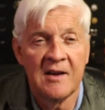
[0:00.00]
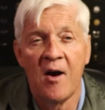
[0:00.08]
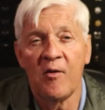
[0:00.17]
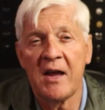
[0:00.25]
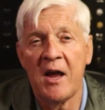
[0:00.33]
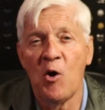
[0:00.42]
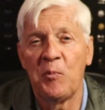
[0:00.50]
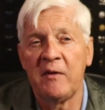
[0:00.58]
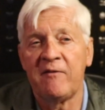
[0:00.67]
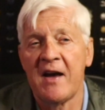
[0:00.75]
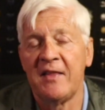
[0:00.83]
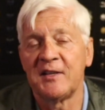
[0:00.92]
Okay, I hope
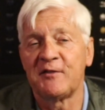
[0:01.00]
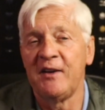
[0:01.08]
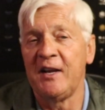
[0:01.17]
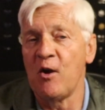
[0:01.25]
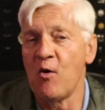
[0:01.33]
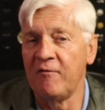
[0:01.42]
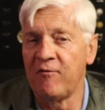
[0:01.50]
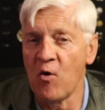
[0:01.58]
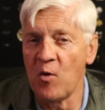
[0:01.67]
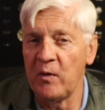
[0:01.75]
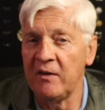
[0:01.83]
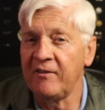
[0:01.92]
you found this video
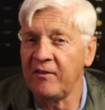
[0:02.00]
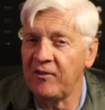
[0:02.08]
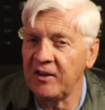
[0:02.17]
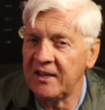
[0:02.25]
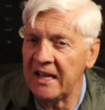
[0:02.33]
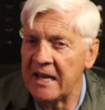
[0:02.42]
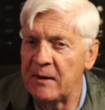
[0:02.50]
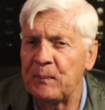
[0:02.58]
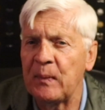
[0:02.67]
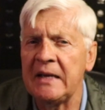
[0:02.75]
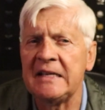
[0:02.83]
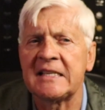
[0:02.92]
informative. If you
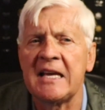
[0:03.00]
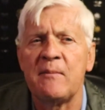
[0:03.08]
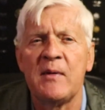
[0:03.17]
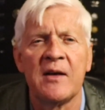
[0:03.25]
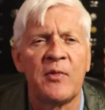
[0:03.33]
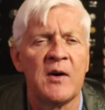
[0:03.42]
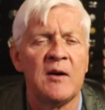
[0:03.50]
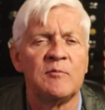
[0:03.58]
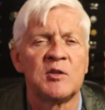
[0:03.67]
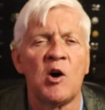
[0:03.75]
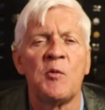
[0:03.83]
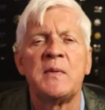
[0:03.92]
did, please give me a
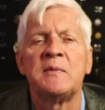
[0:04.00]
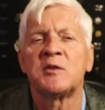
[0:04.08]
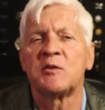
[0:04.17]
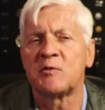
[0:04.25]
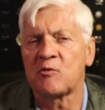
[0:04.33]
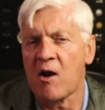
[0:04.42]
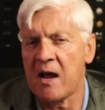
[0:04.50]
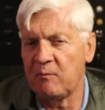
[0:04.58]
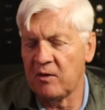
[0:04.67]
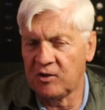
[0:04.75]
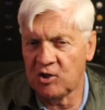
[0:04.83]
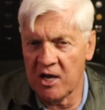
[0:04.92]
thumbs up and
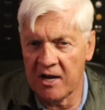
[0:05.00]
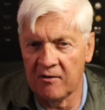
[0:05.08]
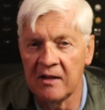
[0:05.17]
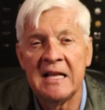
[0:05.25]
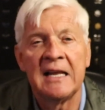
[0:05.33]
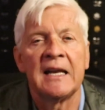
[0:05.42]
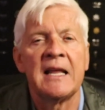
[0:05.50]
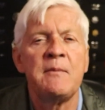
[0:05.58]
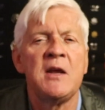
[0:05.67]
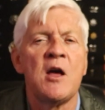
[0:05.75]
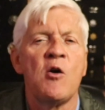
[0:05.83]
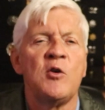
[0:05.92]
subscribe to the channel. Let
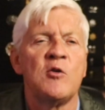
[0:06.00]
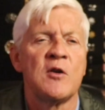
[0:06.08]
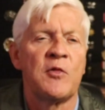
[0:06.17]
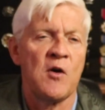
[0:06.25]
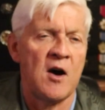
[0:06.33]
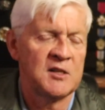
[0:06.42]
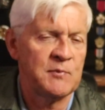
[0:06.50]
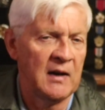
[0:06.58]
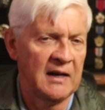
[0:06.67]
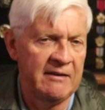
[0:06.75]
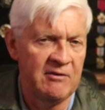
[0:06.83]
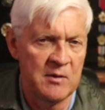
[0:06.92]
me know your thoughts by
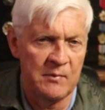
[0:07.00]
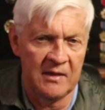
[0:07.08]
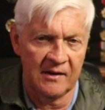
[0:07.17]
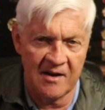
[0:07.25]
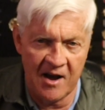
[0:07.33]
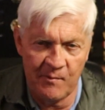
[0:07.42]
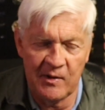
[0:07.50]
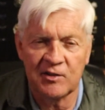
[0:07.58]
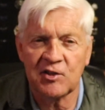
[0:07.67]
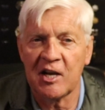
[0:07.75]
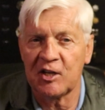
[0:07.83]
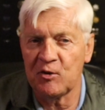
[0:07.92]
leaving them in the
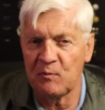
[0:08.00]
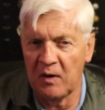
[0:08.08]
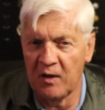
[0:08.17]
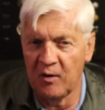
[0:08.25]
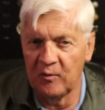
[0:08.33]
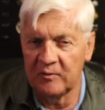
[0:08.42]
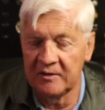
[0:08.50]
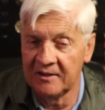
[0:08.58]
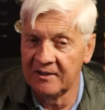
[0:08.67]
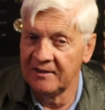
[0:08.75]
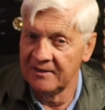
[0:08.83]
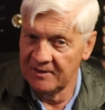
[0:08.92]
comments section below.
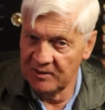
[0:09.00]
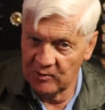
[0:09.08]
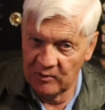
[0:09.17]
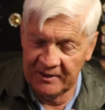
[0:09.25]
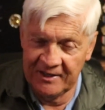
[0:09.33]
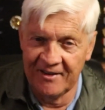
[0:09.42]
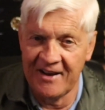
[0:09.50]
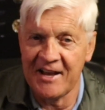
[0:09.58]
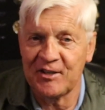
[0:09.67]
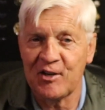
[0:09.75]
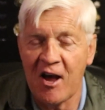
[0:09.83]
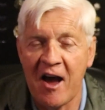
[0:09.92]
So until
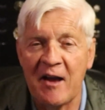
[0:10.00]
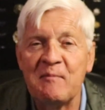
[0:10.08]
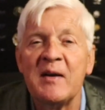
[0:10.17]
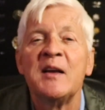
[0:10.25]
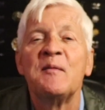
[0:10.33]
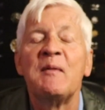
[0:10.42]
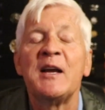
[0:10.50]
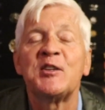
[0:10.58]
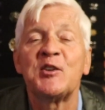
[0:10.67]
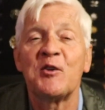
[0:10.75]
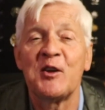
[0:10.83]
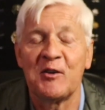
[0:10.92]
next time, make
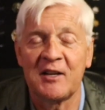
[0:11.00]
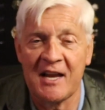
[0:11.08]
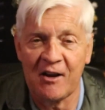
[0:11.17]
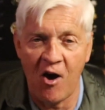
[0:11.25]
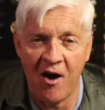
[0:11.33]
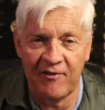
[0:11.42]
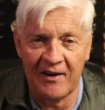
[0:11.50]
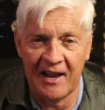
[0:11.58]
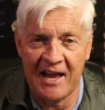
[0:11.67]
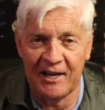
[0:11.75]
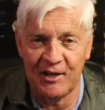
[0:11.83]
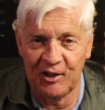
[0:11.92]
sure your takeoff and
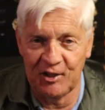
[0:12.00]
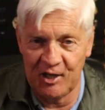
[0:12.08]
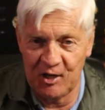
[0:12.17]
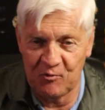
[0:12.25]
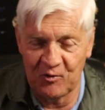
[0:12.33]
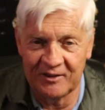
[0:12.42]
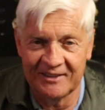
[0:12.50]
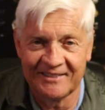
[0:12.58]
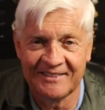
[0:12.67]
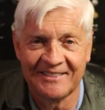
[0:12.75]
landings equal.